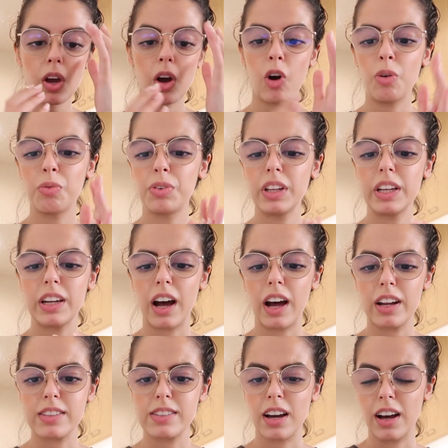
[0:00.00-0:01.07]
hopefully
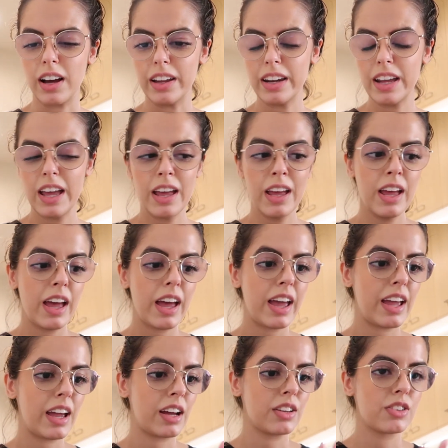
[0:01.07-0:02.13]
not a ton.
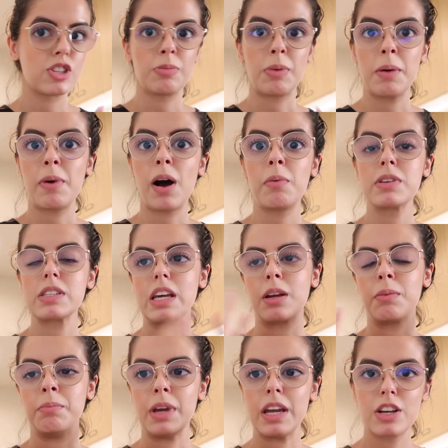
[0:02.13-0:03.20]
And so my mom was
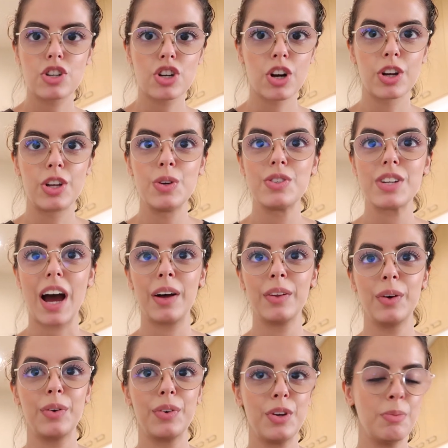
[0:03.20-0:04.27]
like, make sure you
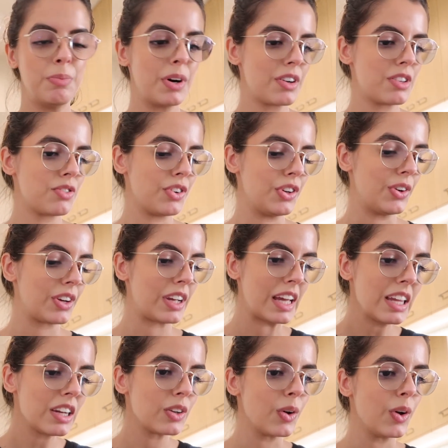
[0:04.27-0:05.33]
download new books for your
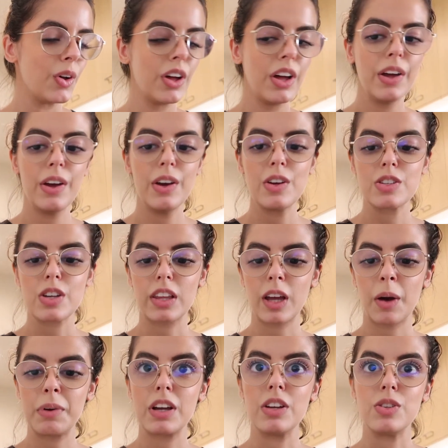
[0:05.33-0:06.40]
Kindle. So I
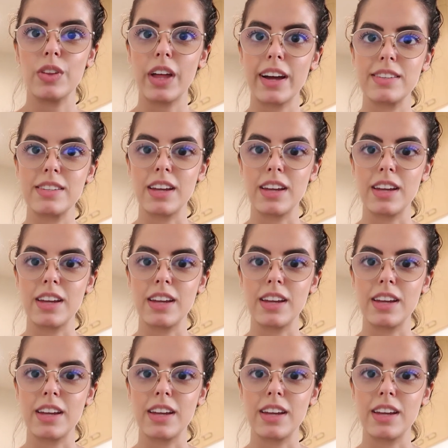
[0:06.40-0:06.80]
thought we could do that